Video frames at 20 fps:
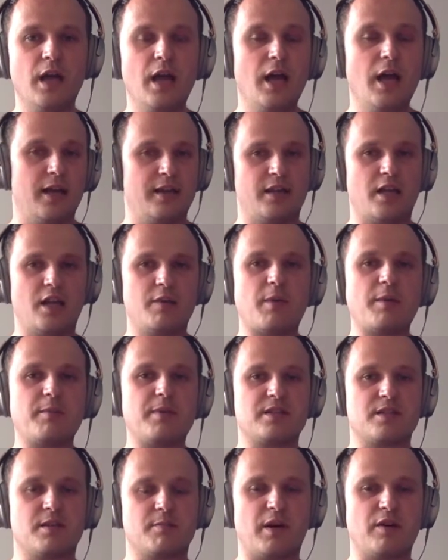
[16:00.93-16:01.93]
And then maybe
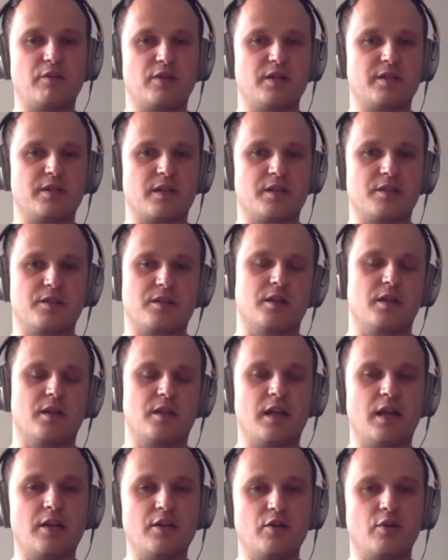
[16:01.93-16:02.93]
it's about discussion. And
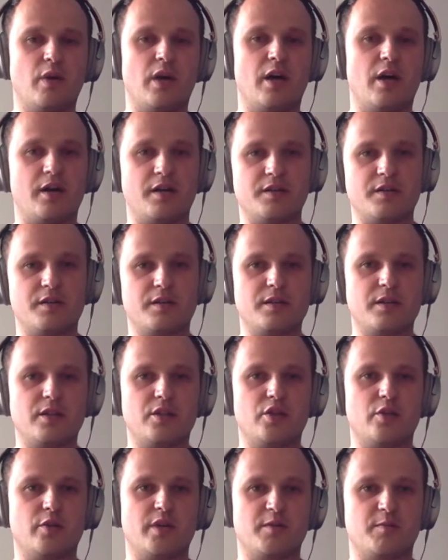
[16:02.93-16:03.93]
then you are, as a
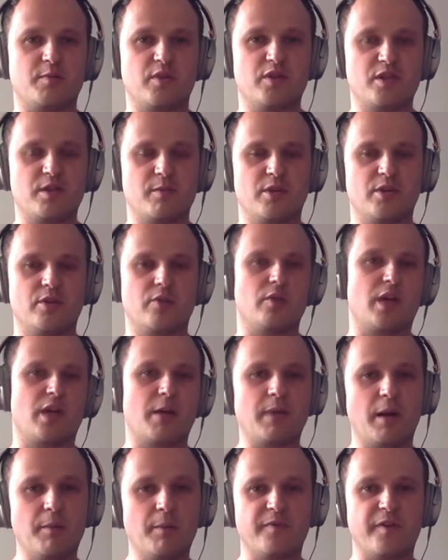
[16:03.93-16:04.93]
CTO, responsible to come
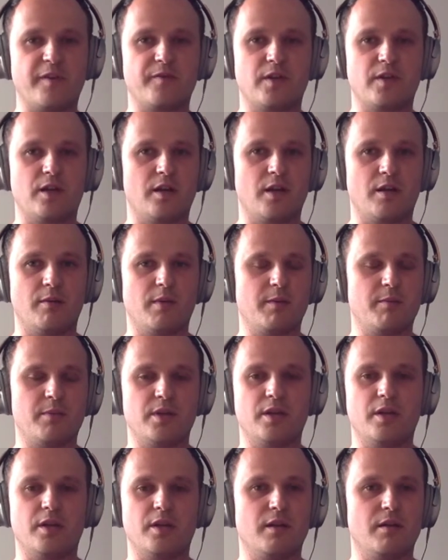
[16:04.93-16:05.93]
up with maybe
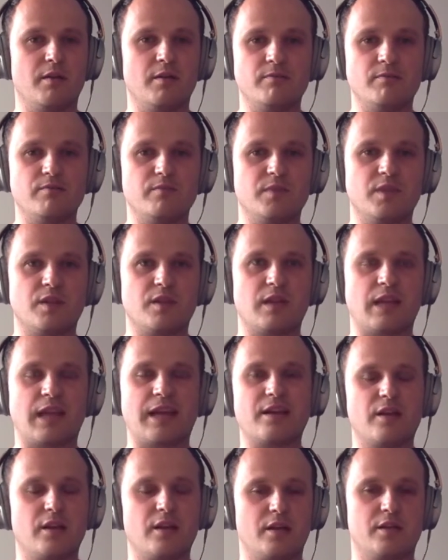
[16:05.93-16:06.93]
the
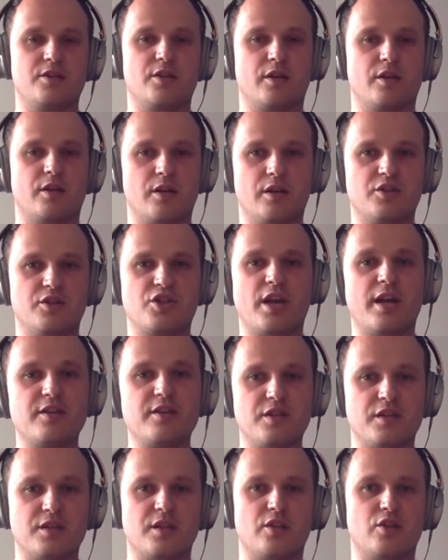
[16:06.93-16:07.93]
technological
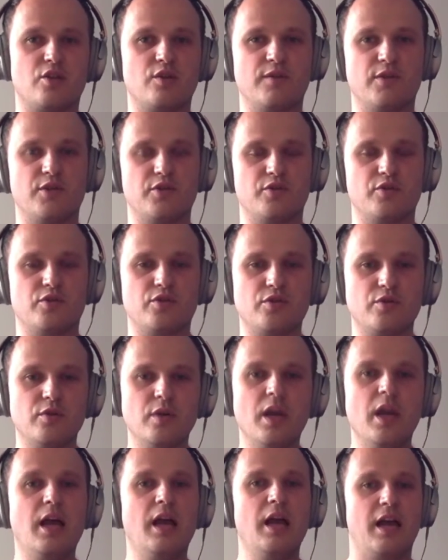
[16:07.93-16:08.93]
changes that you want to do
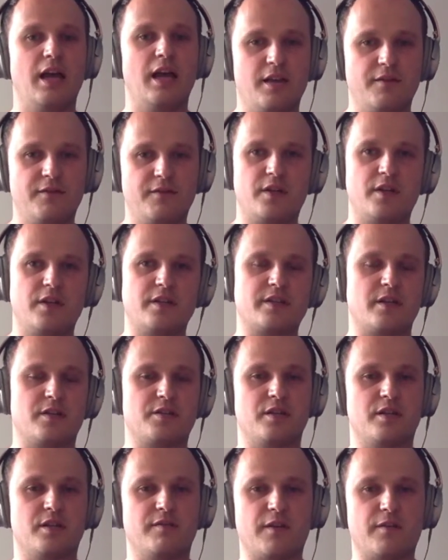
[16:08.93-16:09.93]
and have a
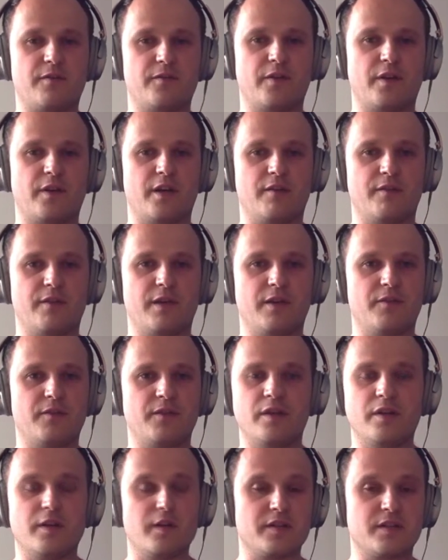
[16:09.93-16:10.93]
discussion with
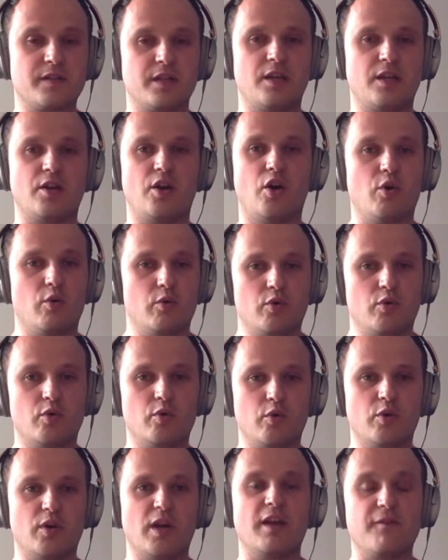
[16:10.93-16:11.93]
the CEO,
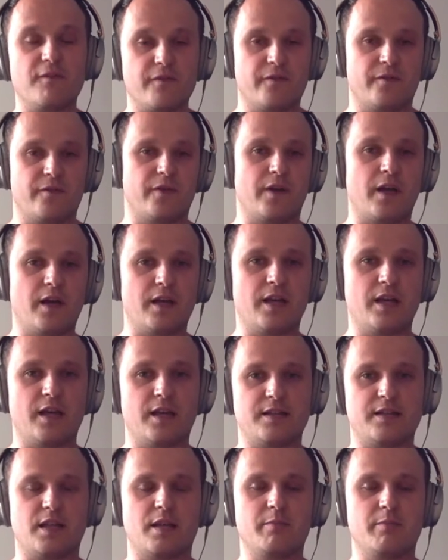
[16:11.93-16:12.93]
who, if he is
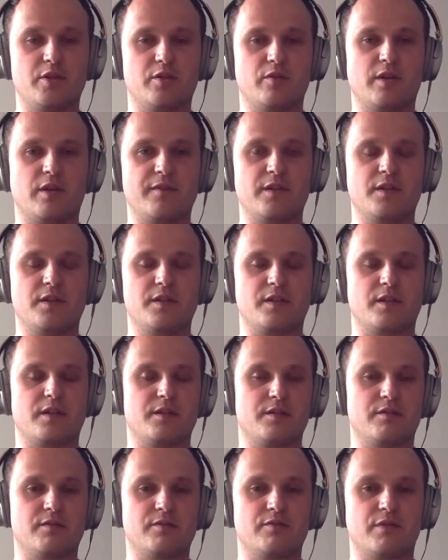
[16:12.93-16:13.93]
able to have the
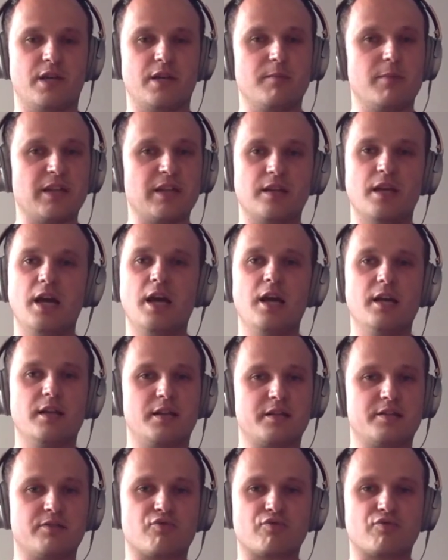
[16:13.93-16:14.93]
discussions, right? But
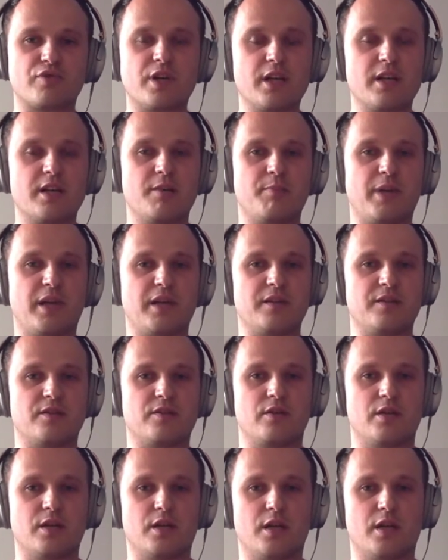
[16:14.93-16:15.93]
this really depends on
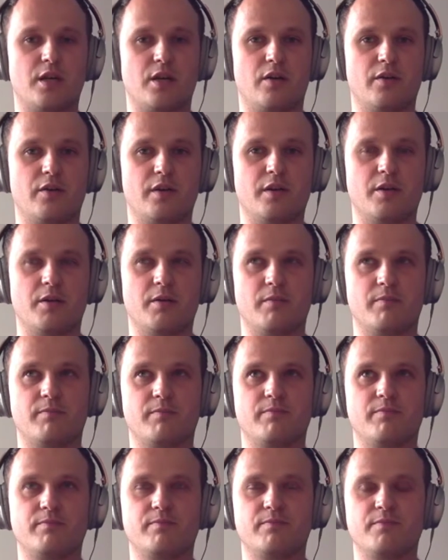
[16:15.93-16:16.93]
the
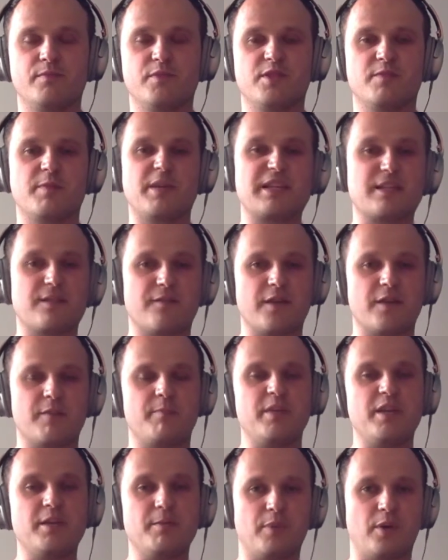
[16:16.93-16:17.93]
specific
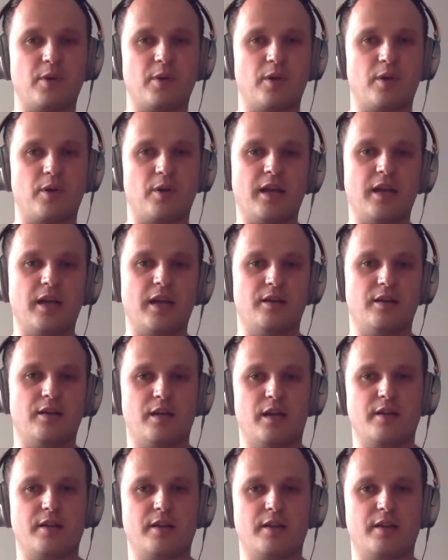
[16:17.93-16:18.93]
people in the
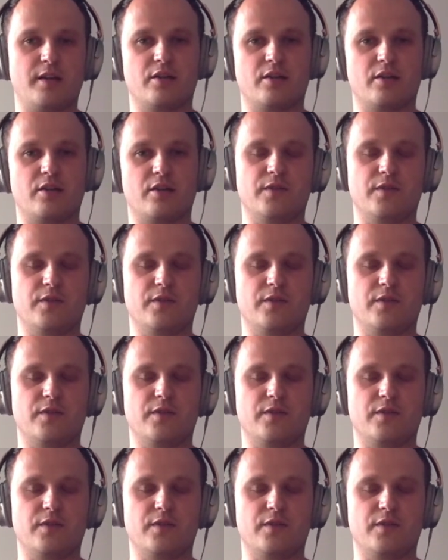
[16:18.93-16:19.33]
executive team.